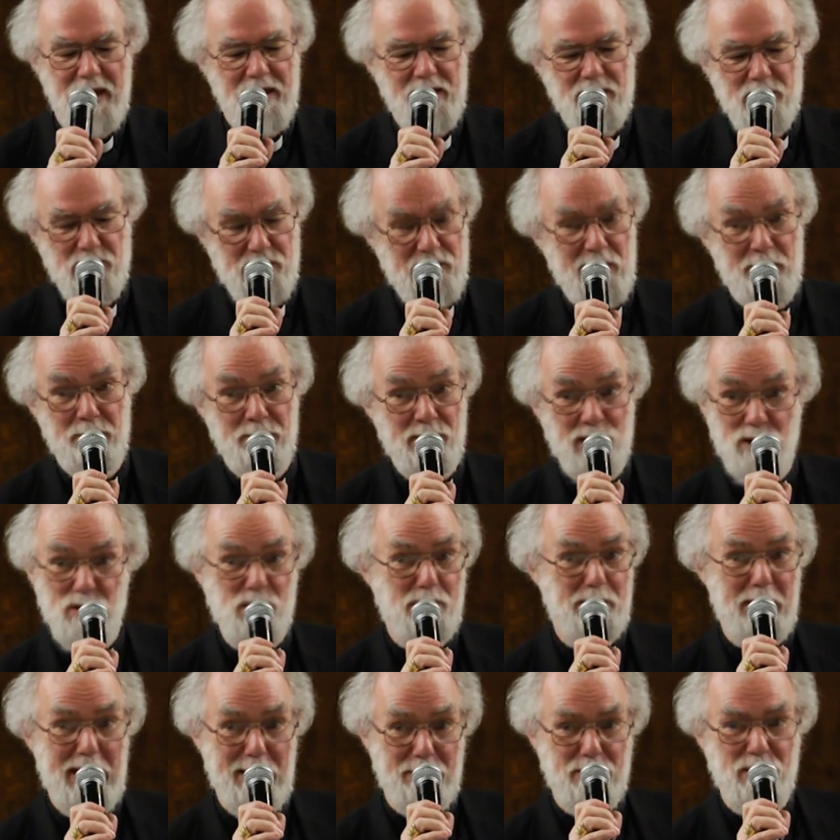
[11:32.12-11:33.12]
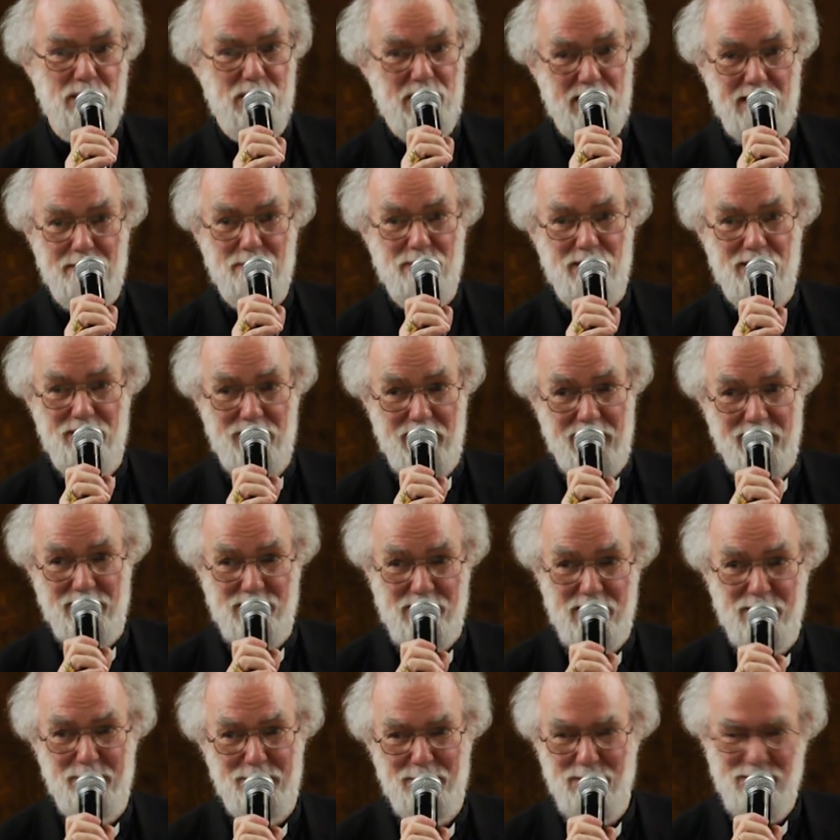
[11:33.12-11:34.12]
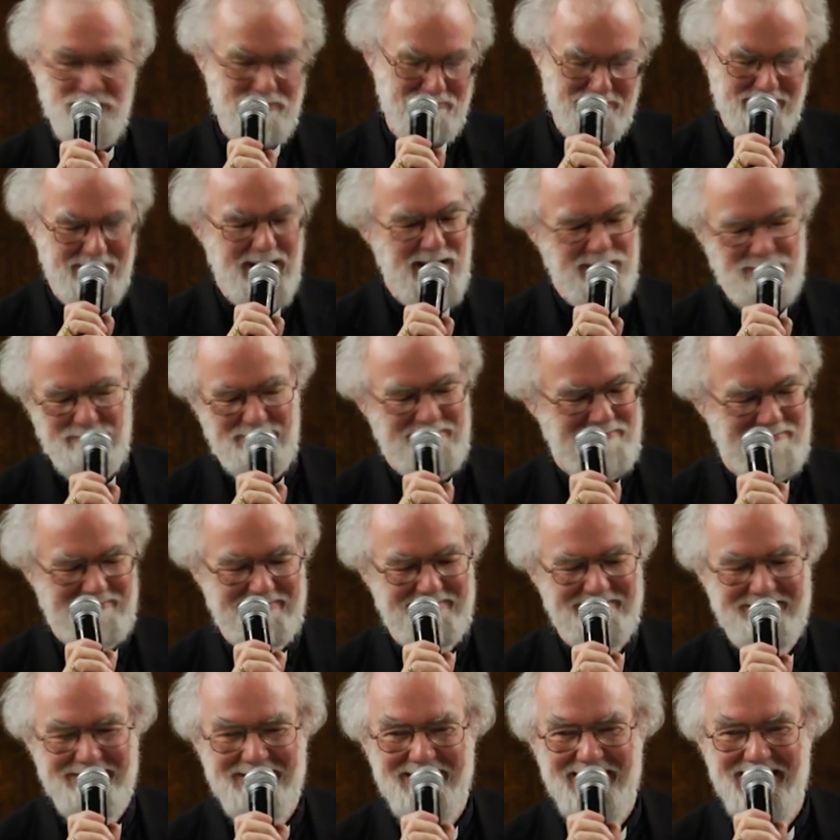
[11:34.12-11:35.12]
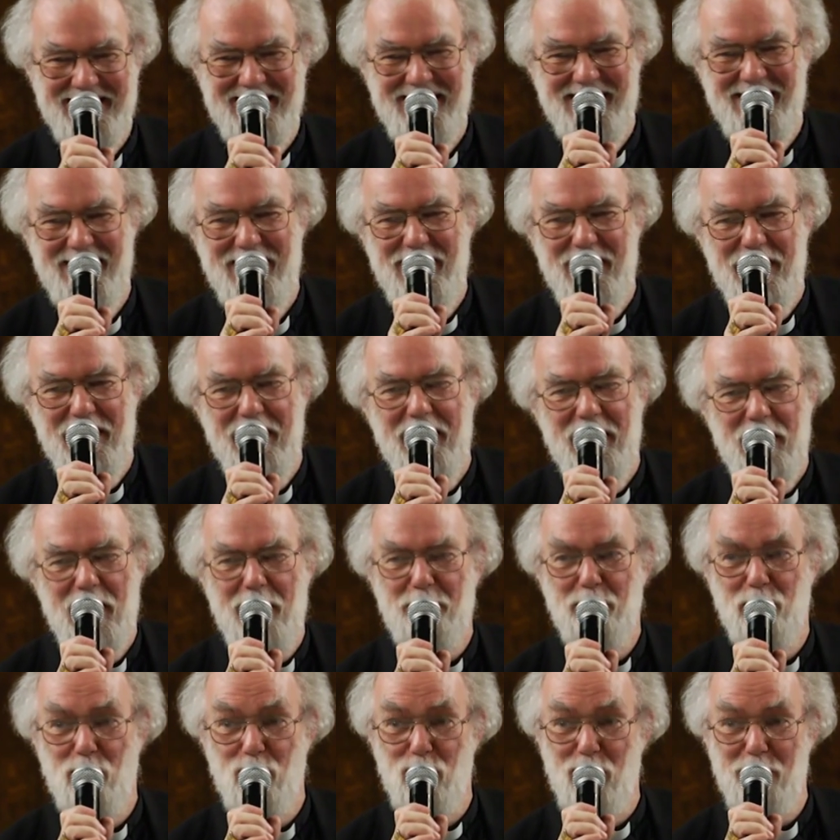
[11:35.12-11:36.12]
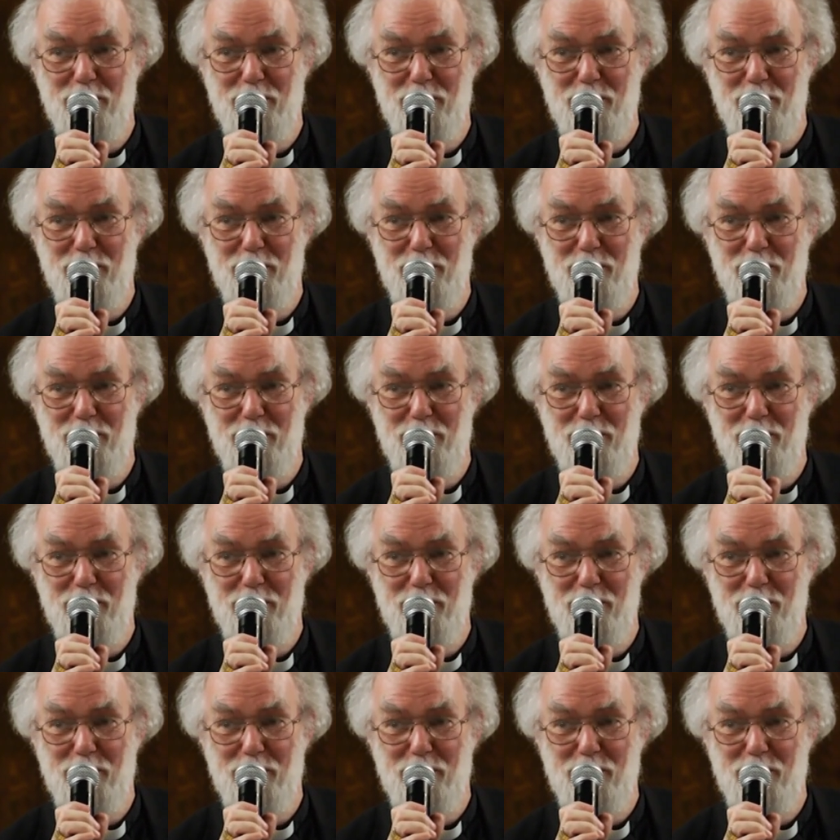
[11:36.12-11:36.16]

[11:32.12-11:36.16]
Some newspapers seem to think so, but I, am more